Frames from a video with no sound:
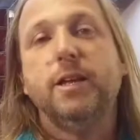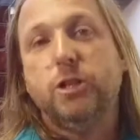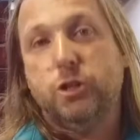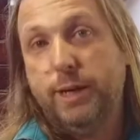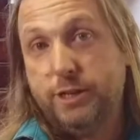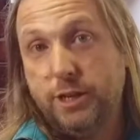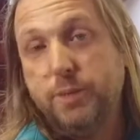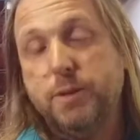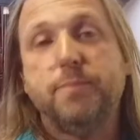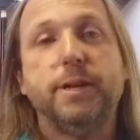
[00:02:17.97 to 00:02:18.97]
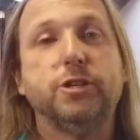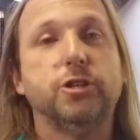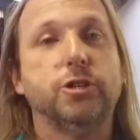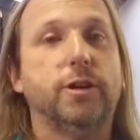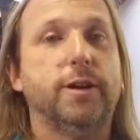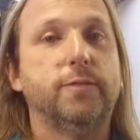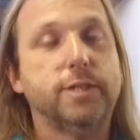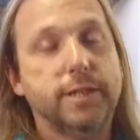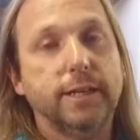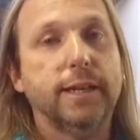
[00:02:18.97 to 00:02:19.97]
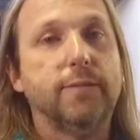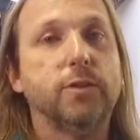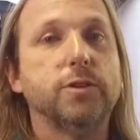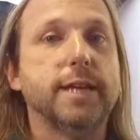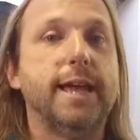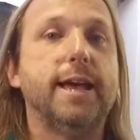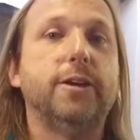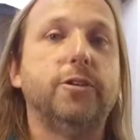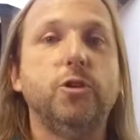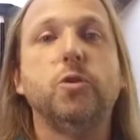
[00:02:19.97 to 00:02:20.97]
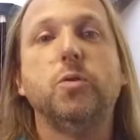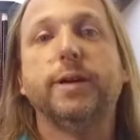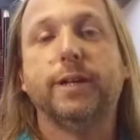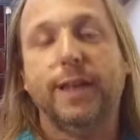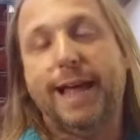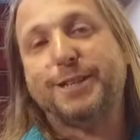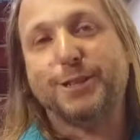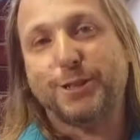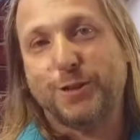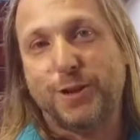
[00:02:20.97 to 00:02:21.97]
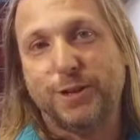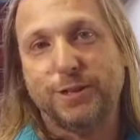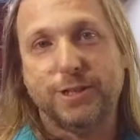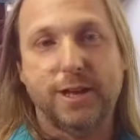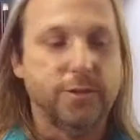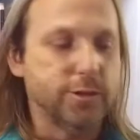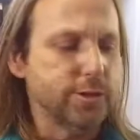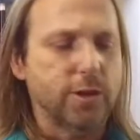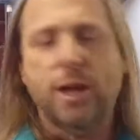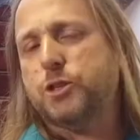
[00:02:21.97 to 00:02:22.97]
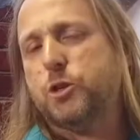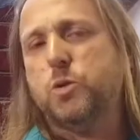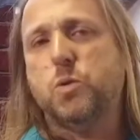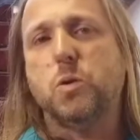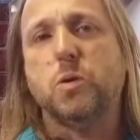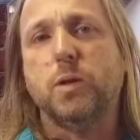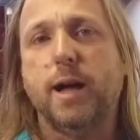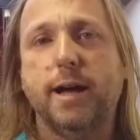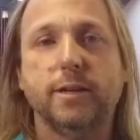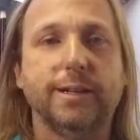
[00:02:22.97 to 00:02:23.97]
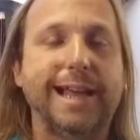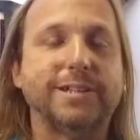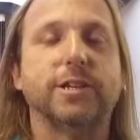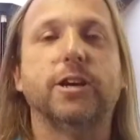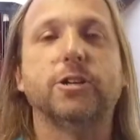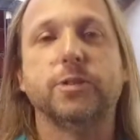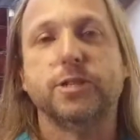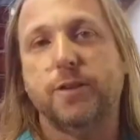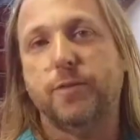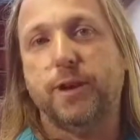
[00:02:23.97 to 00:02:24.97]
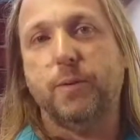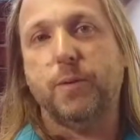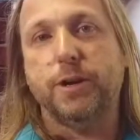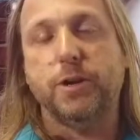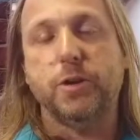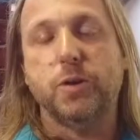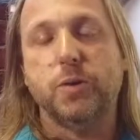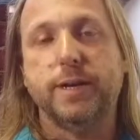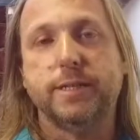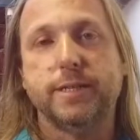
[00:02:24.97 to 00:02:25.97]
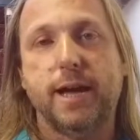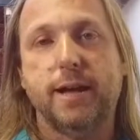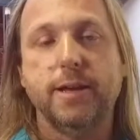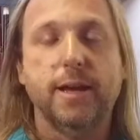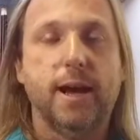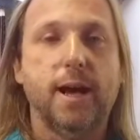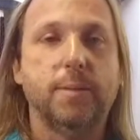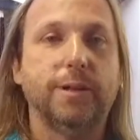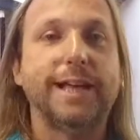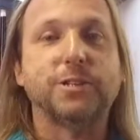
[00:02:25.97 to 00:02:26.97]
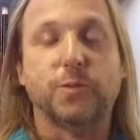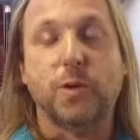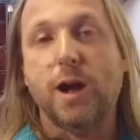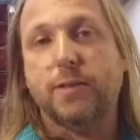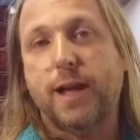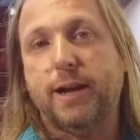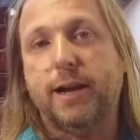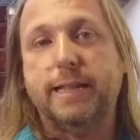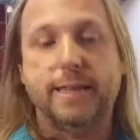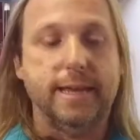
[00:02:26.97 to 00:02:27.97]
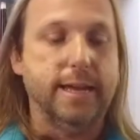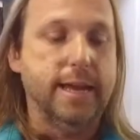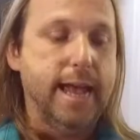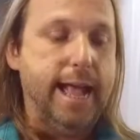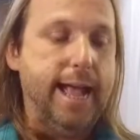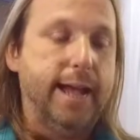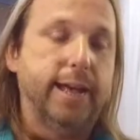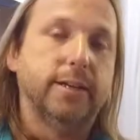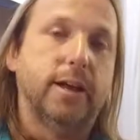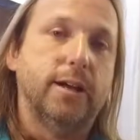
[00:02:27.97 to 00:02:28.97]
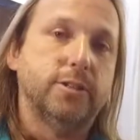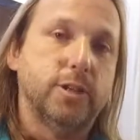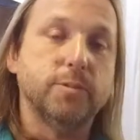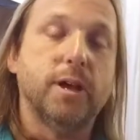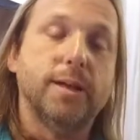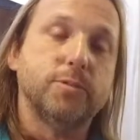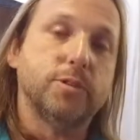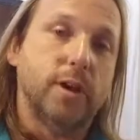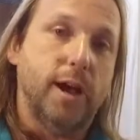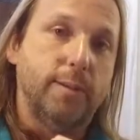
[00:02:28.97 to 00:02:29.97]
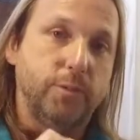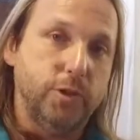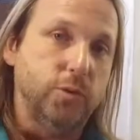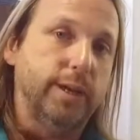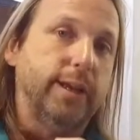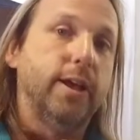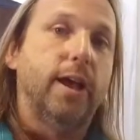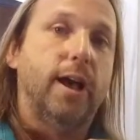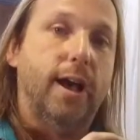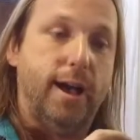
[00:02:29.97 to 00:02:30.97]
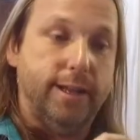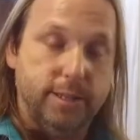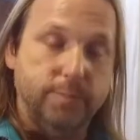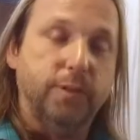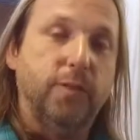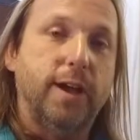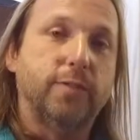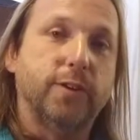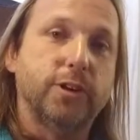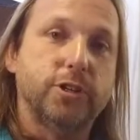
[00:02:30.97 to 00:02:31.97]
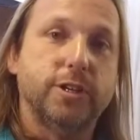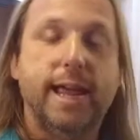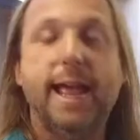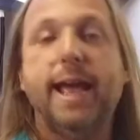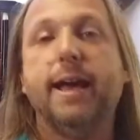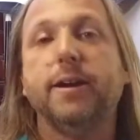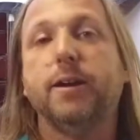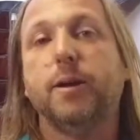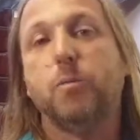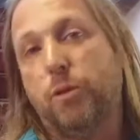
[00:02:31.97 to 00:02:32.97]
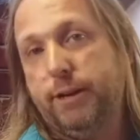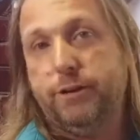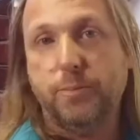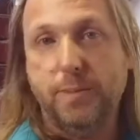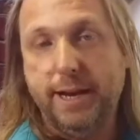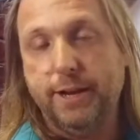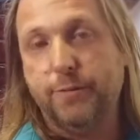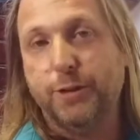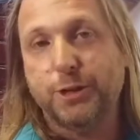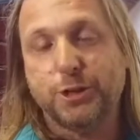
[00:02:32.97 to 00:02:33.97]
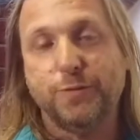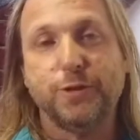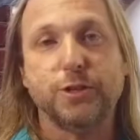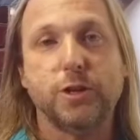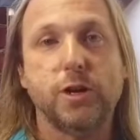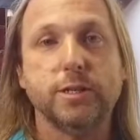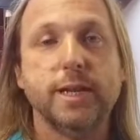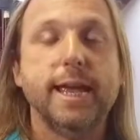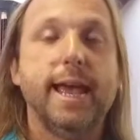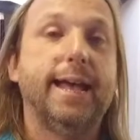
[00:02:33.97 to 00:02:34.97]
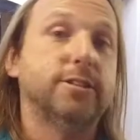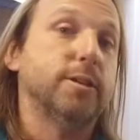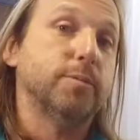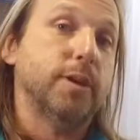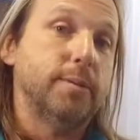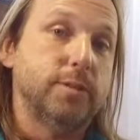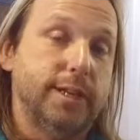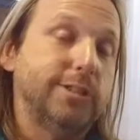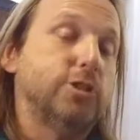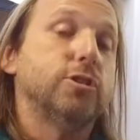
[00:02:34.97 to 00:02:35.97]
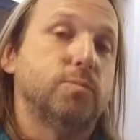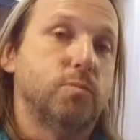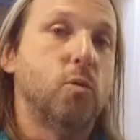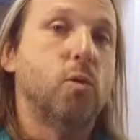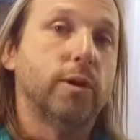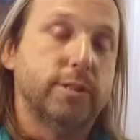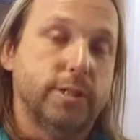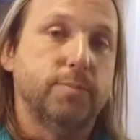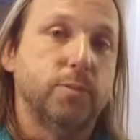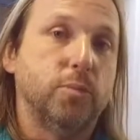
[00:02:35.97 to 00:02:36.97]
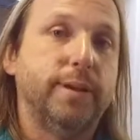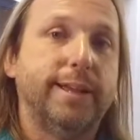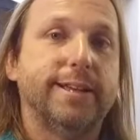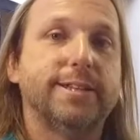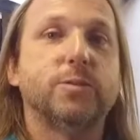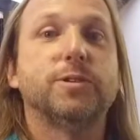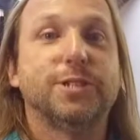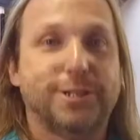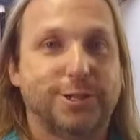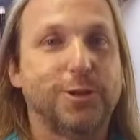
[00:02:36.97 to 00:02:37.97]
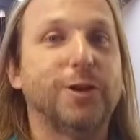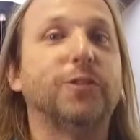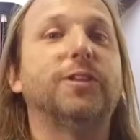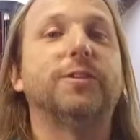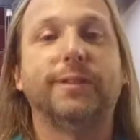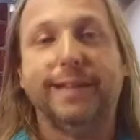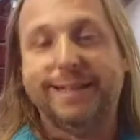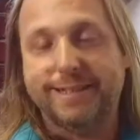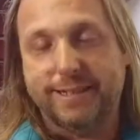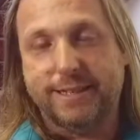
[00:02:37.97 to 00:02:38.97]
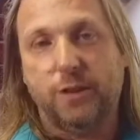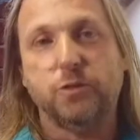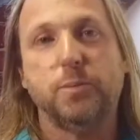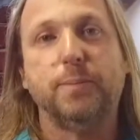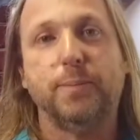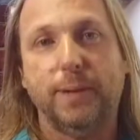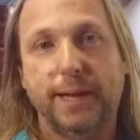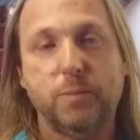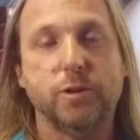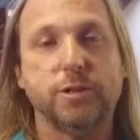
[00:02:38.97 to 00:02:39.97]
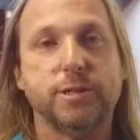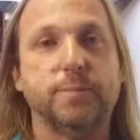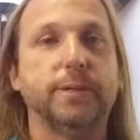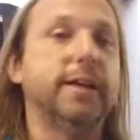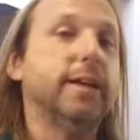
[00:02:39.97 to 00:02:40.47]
So it's going to be a mixture of skill levels and new and classic songs. Uh, there's lots of cool uh, classic country stuff that I want to do, and uh, um, classic rock, that kind of thing. And sometimes I'm doing uh, a simplified version and a more intermediate version of the songs. And sometimes it's just more simple because it was a song that lends itself to being played more simply.